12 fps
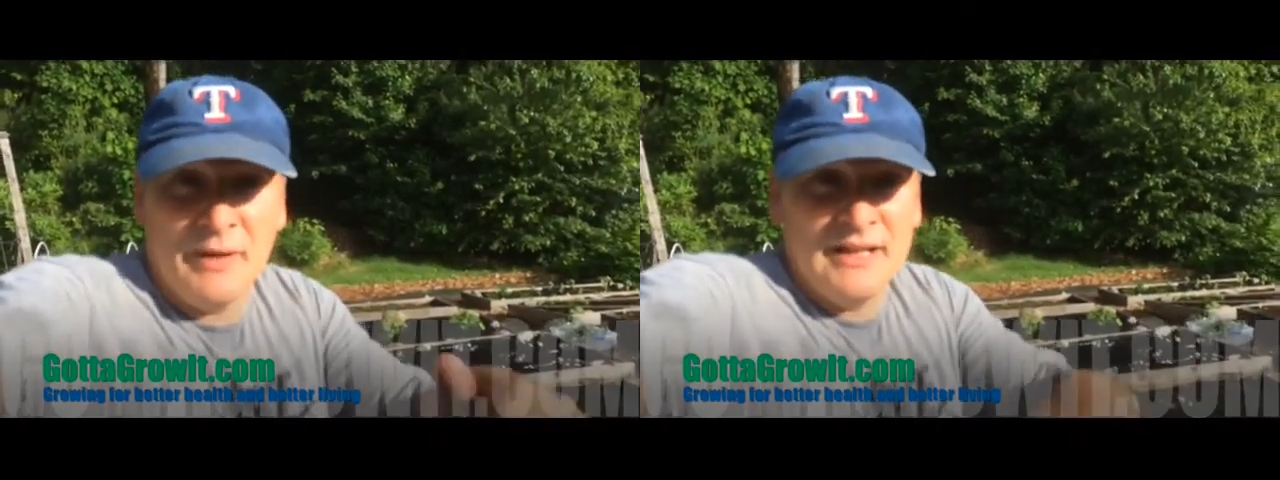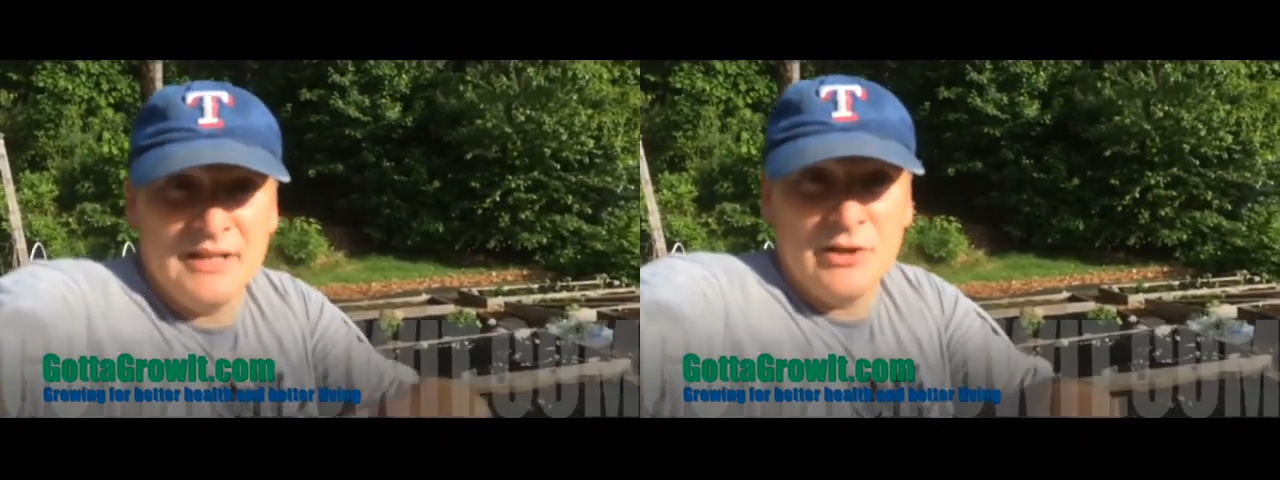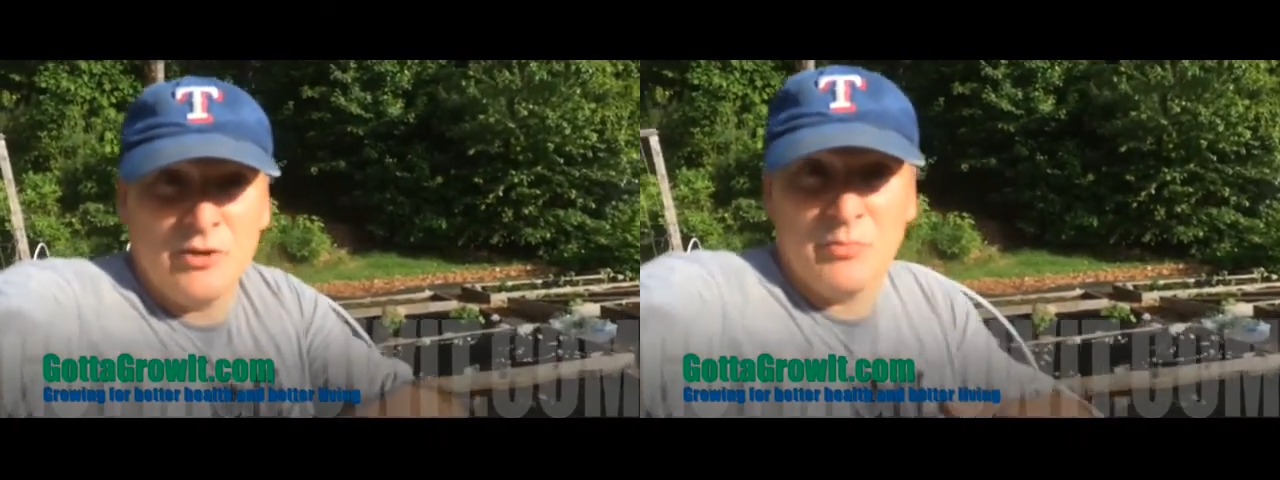
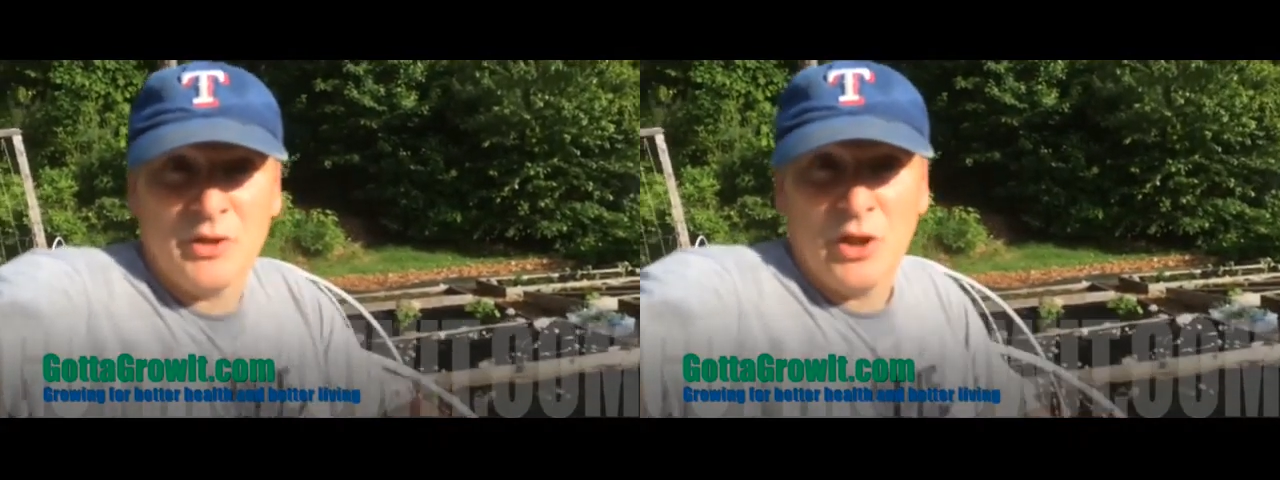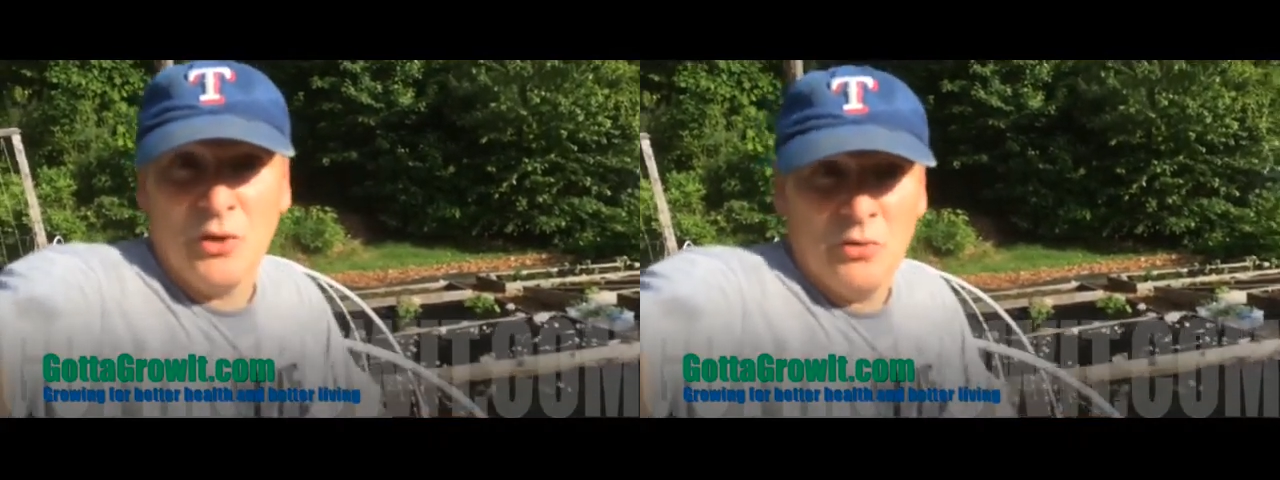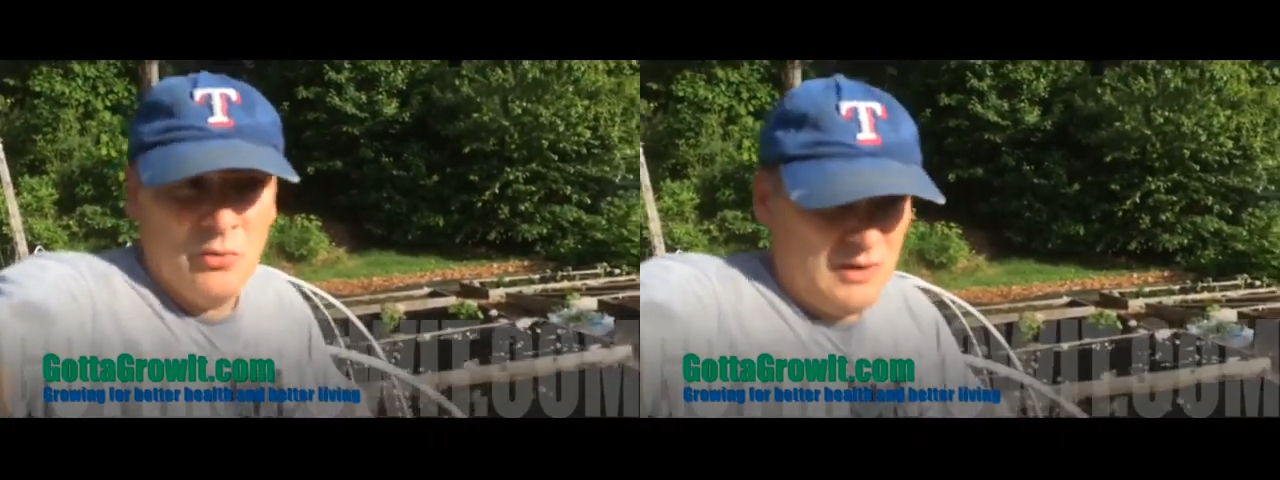button here
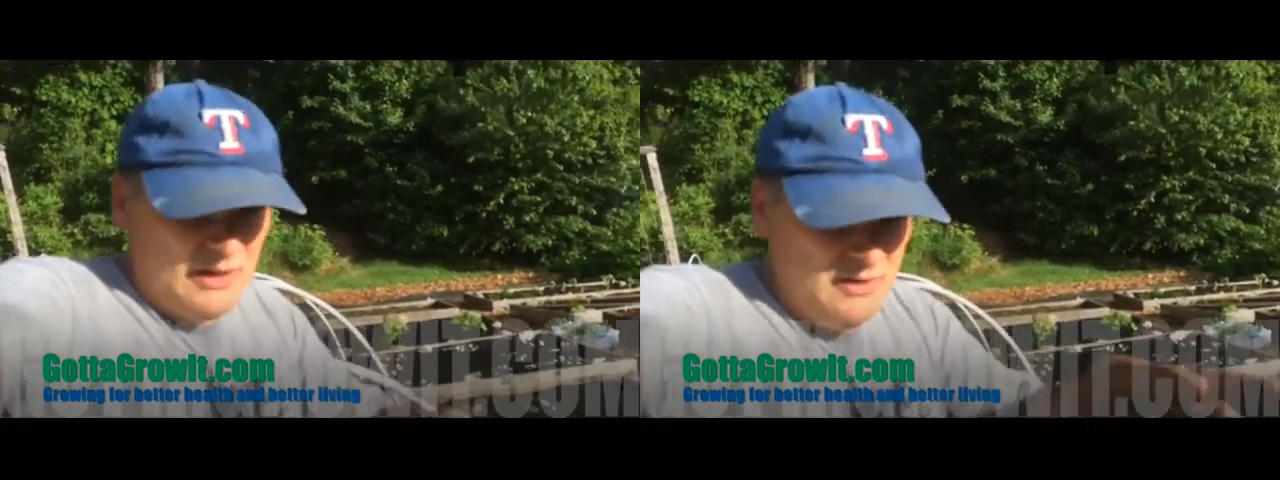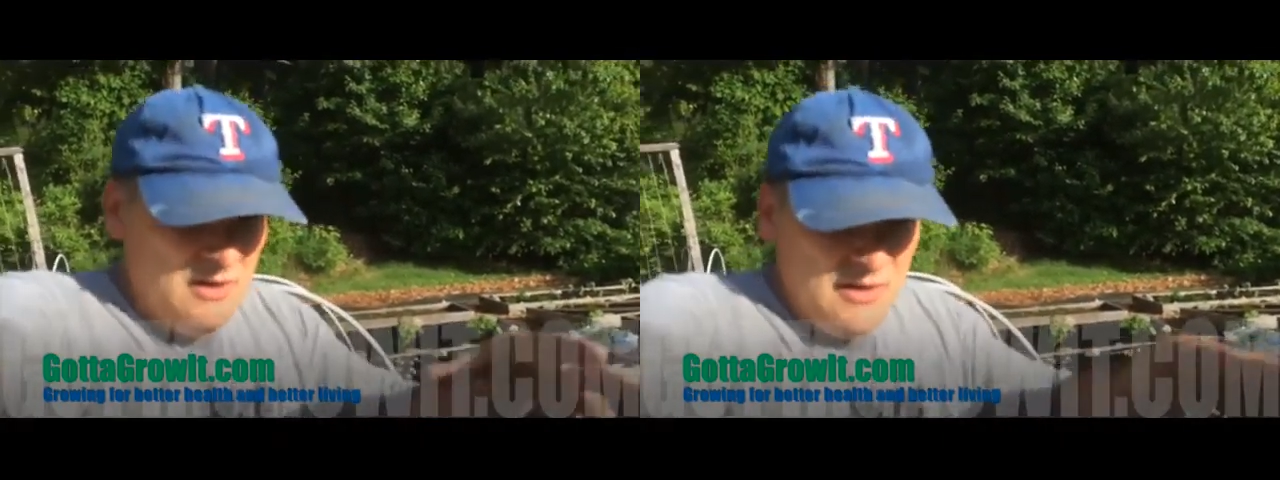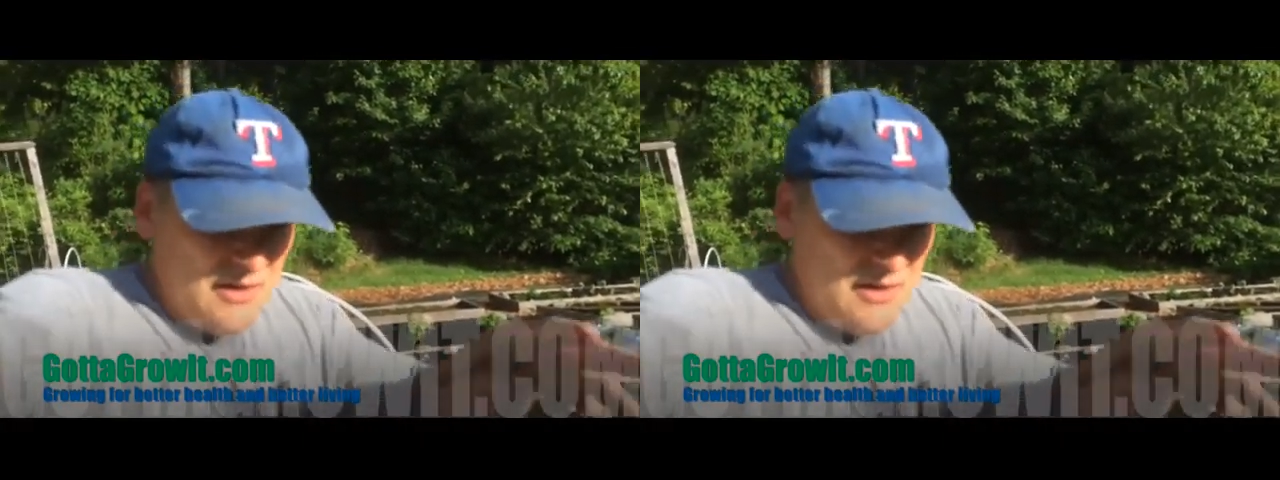below